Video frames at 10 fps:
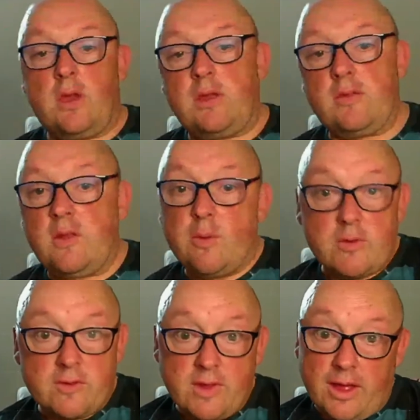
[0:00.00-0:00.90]
so
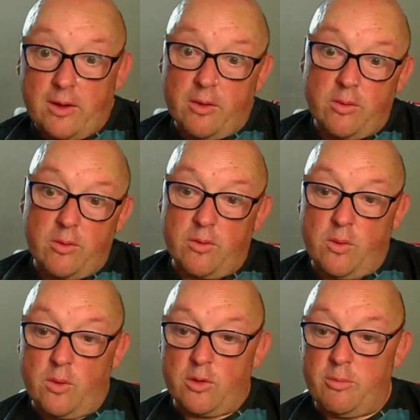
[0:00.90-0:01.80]
it's now
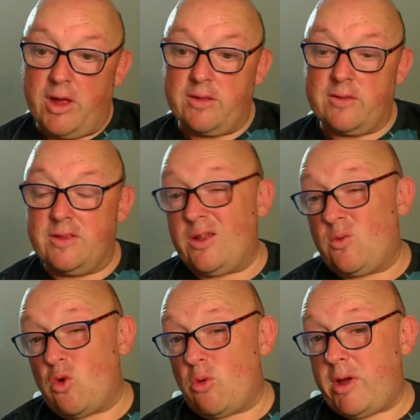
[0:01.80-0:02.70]
nearly
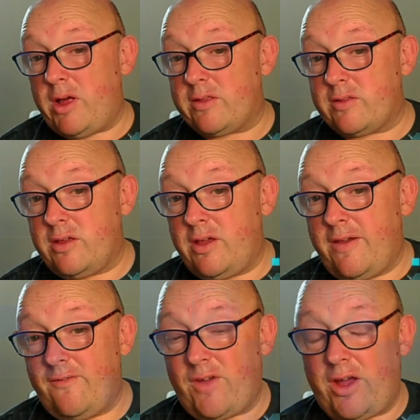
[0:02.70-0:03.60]
quarter past
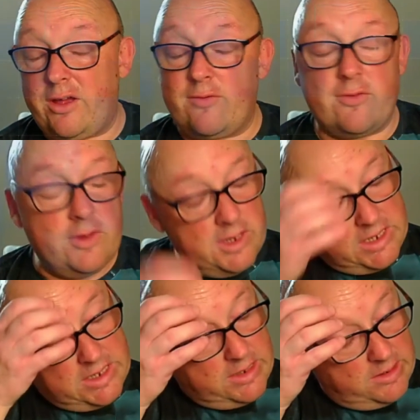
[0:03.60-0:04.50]
five.
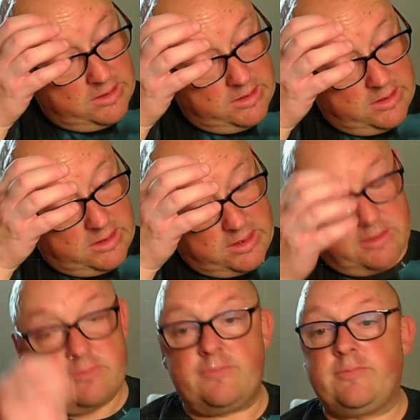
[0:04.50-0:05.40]

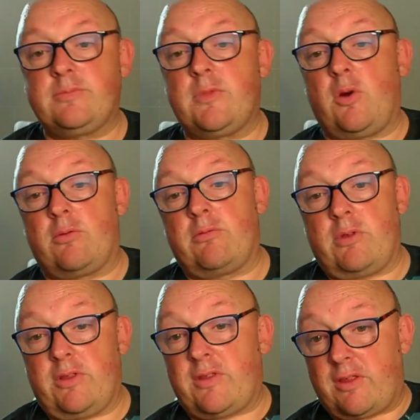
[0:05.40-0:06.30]
Well, it
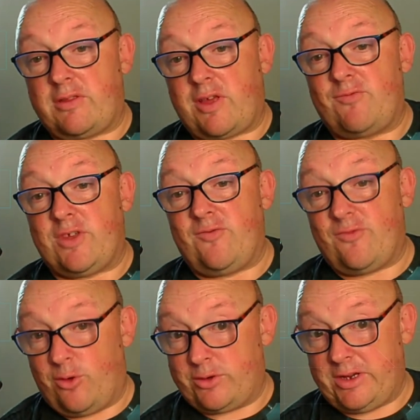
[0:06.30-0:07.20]
says
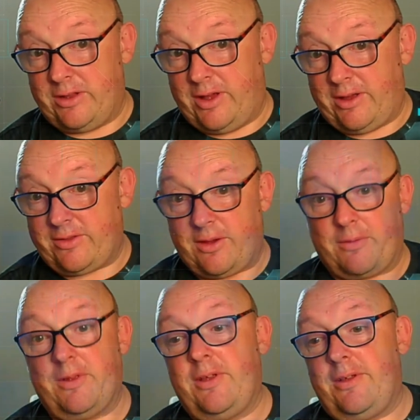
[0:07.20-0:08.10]
17:14 there, so
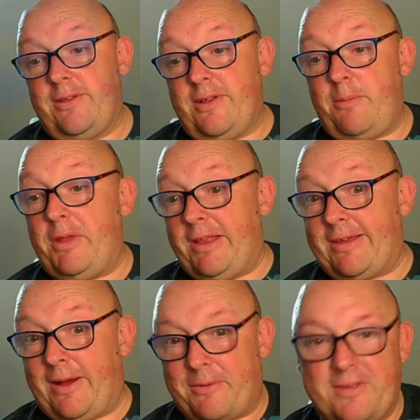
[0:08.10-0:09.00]
a minute
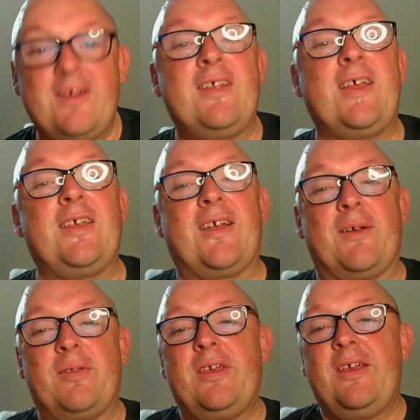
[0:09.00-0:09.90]
out. There you go.
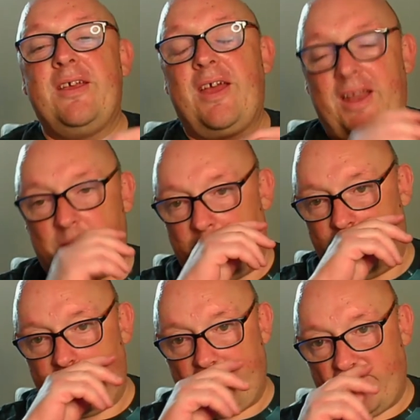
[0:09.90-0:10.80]
Anyway,
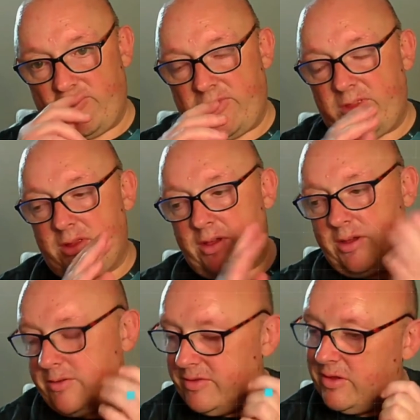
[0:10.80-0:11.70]

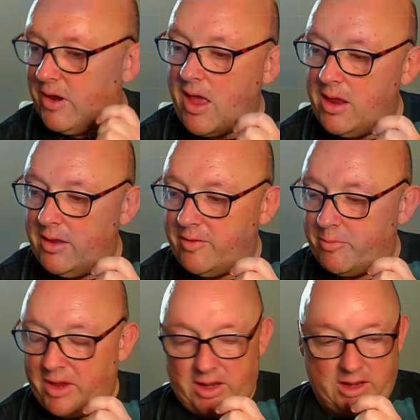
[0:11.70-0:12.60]
today it's
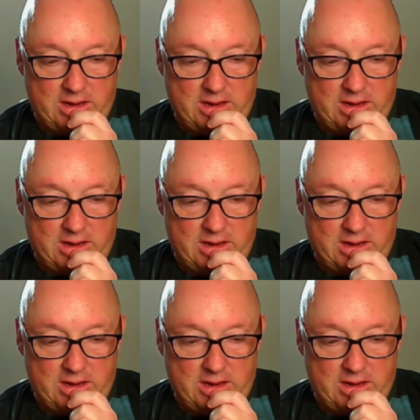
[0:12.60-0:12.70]
been